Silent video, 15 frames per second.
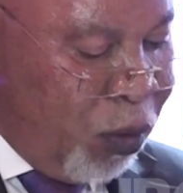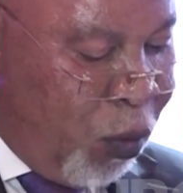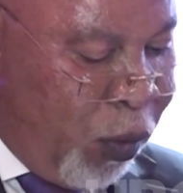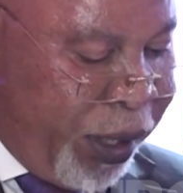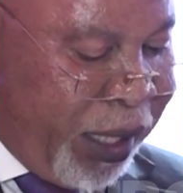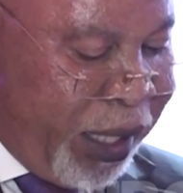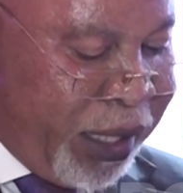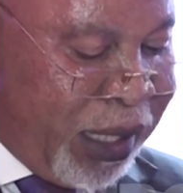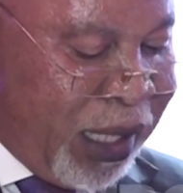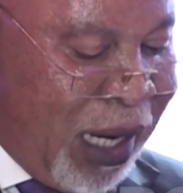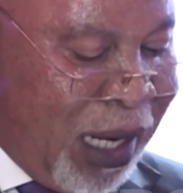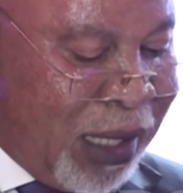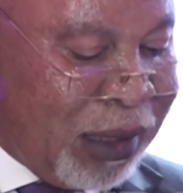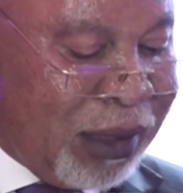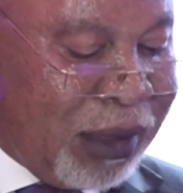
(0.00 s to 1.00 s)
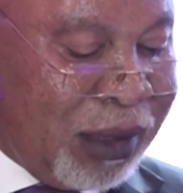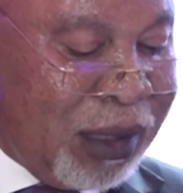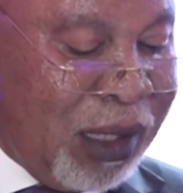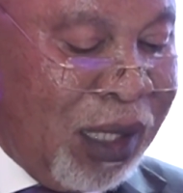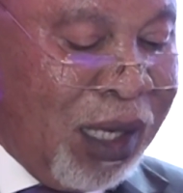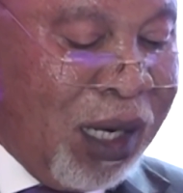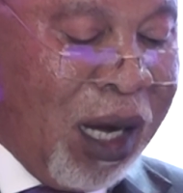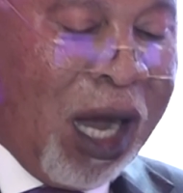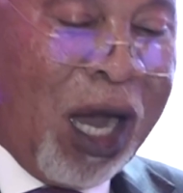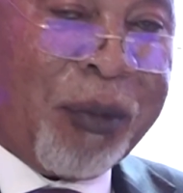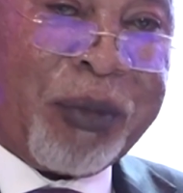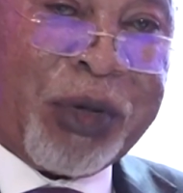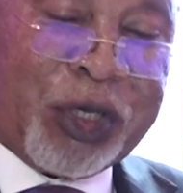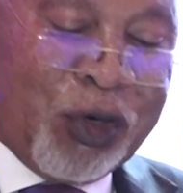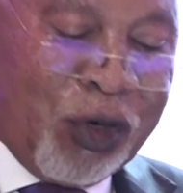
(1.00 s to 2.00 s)
will enhance our
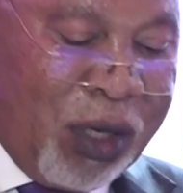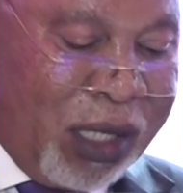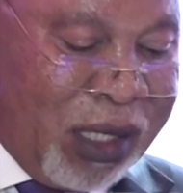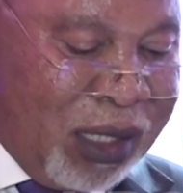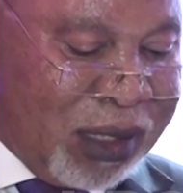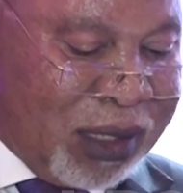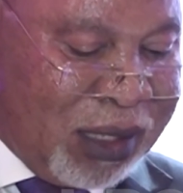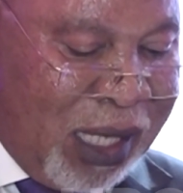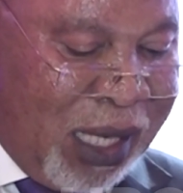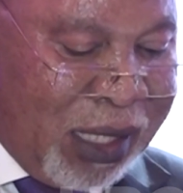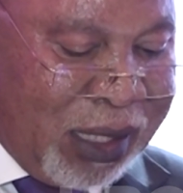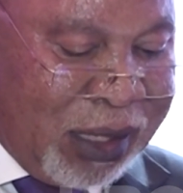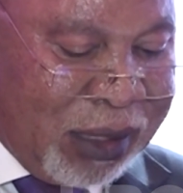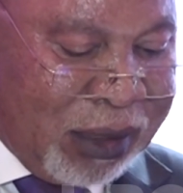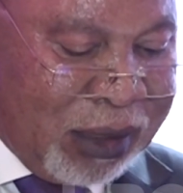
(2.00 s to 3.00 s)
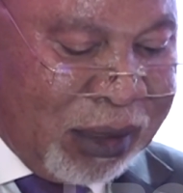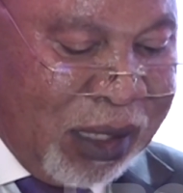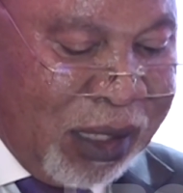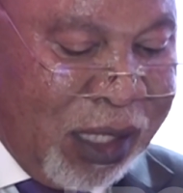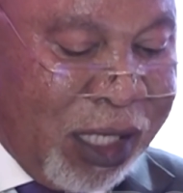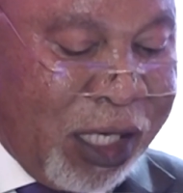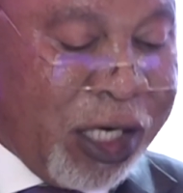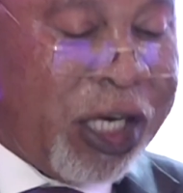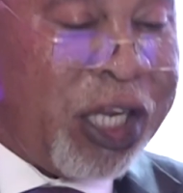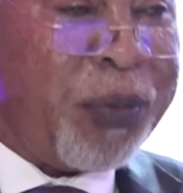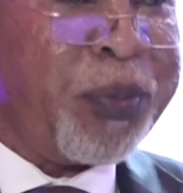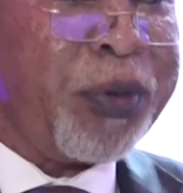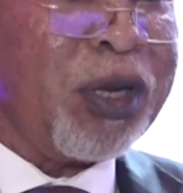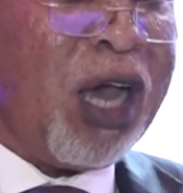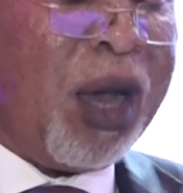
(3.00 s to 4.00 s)
mutual understanding,
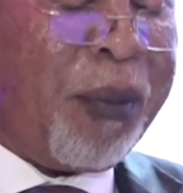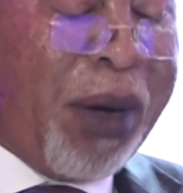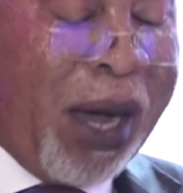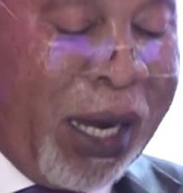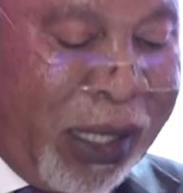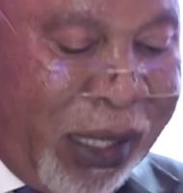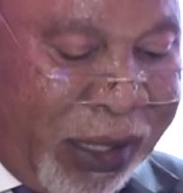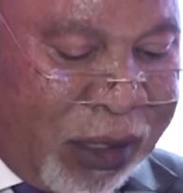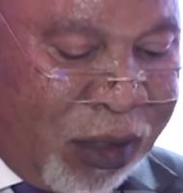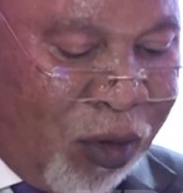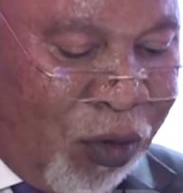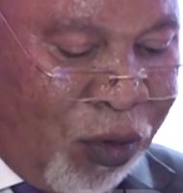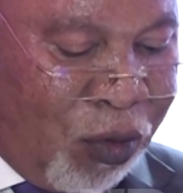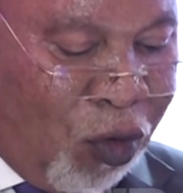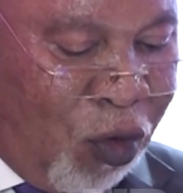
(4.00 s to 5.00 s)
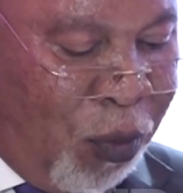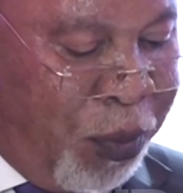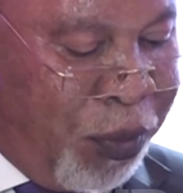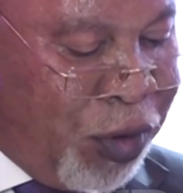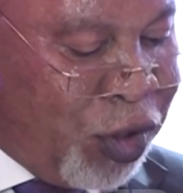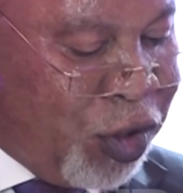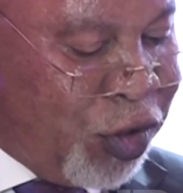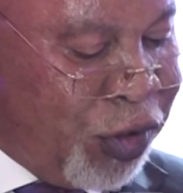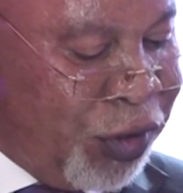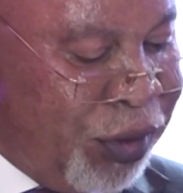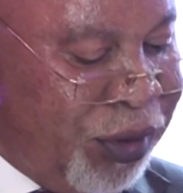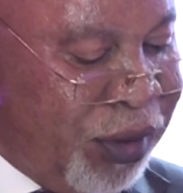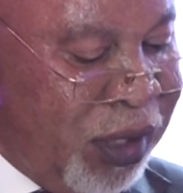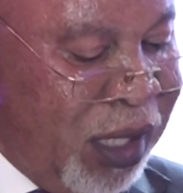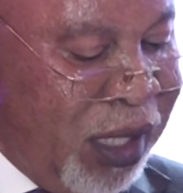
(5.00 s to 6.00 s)
deepen our bilateral
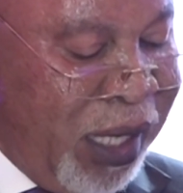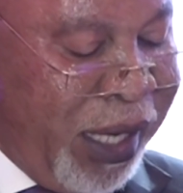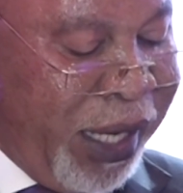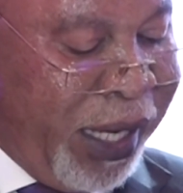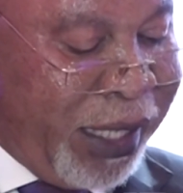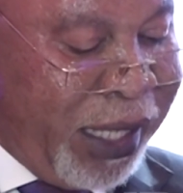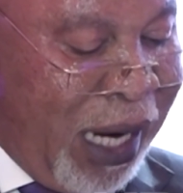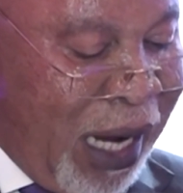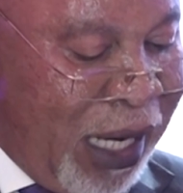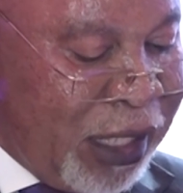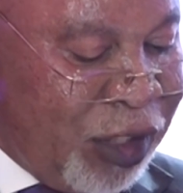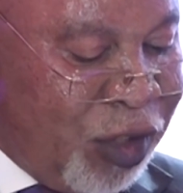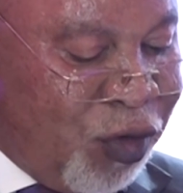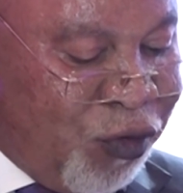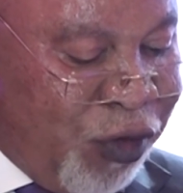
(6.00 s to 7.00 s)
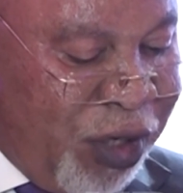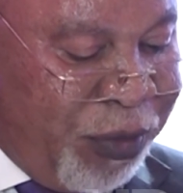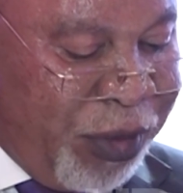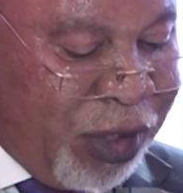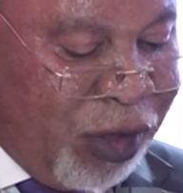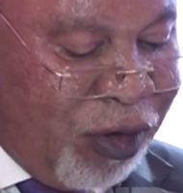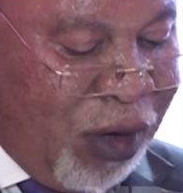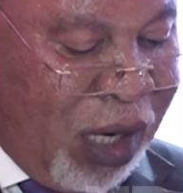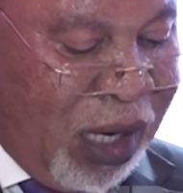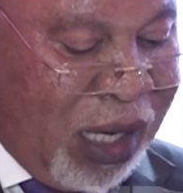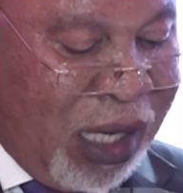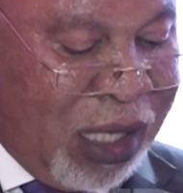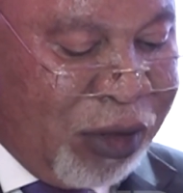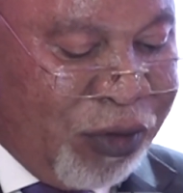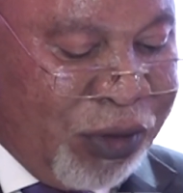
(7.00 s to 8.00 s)
cooperation, enhance trade between our
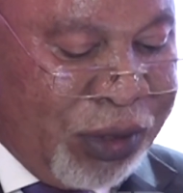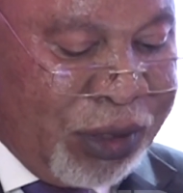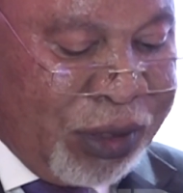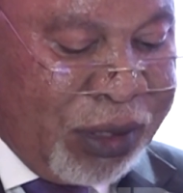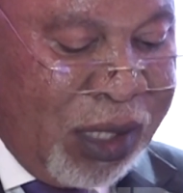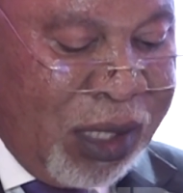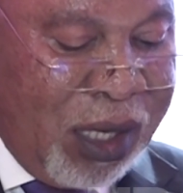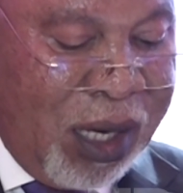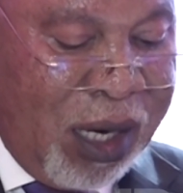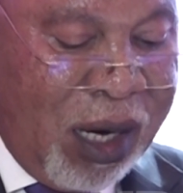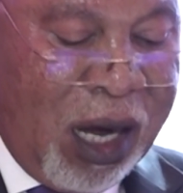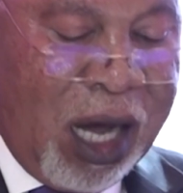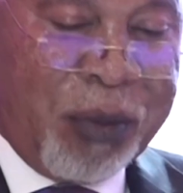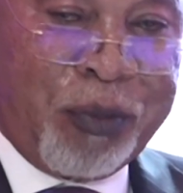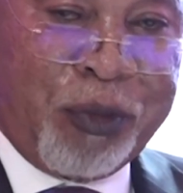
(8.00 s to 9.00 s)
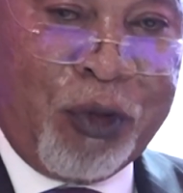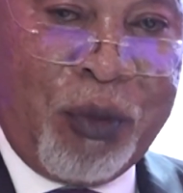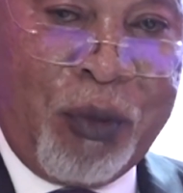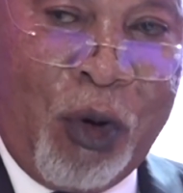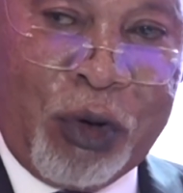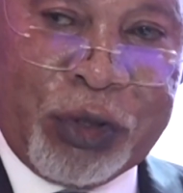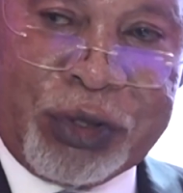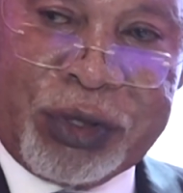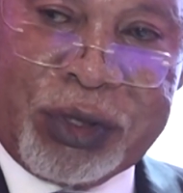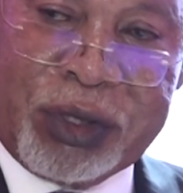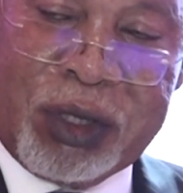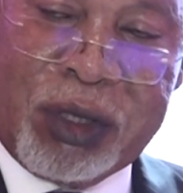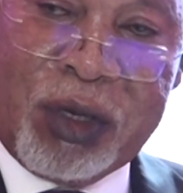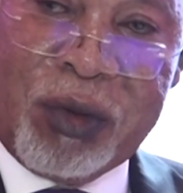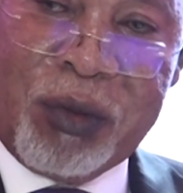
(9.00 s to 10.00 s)
countries, and promote
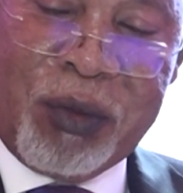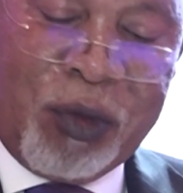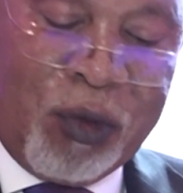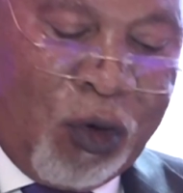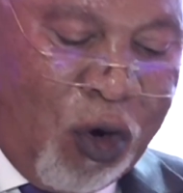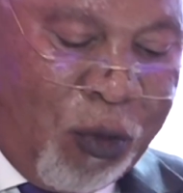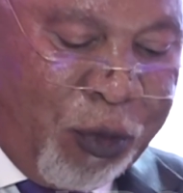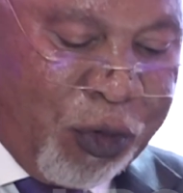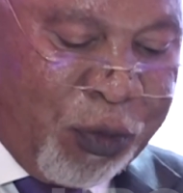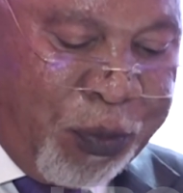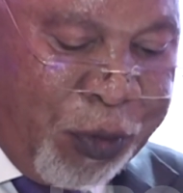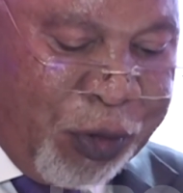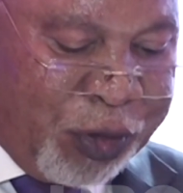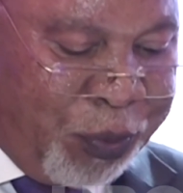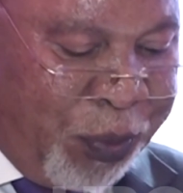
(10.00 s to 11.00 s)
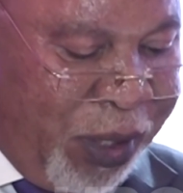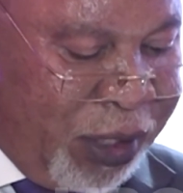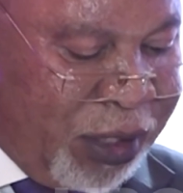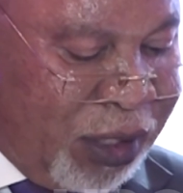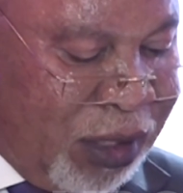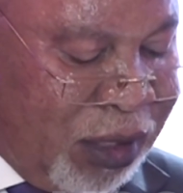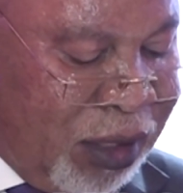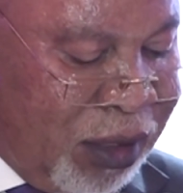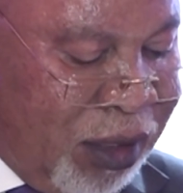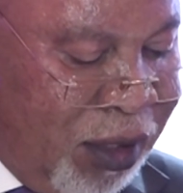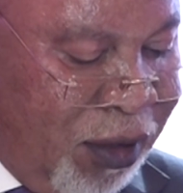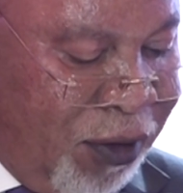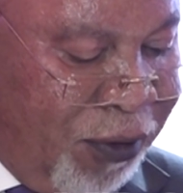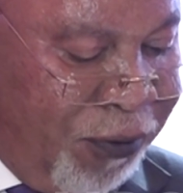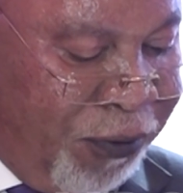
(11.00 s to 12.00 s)
common prosperity
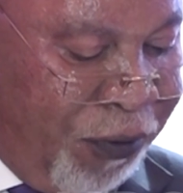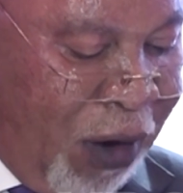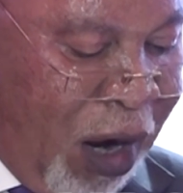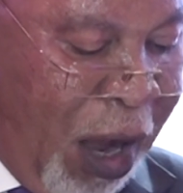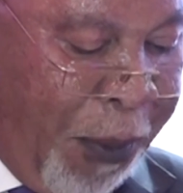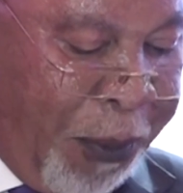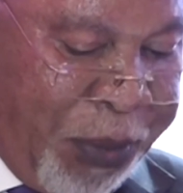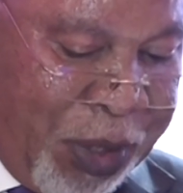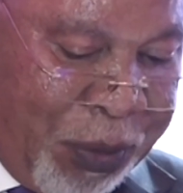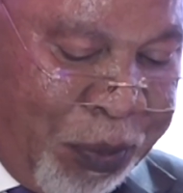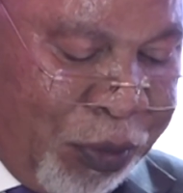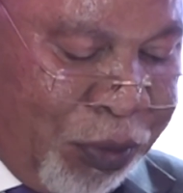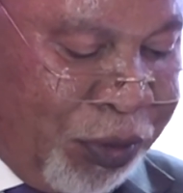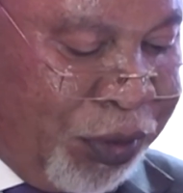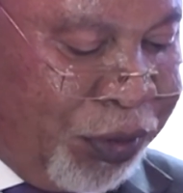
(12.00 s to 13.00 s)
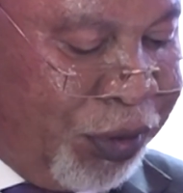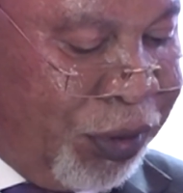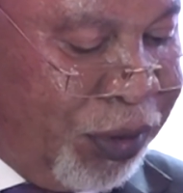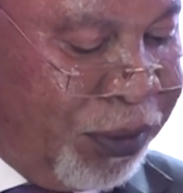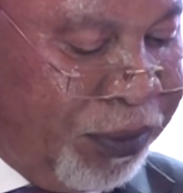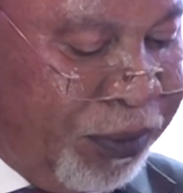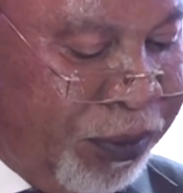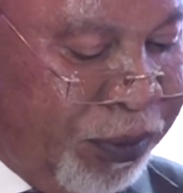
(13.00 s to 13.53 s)
for our peoples.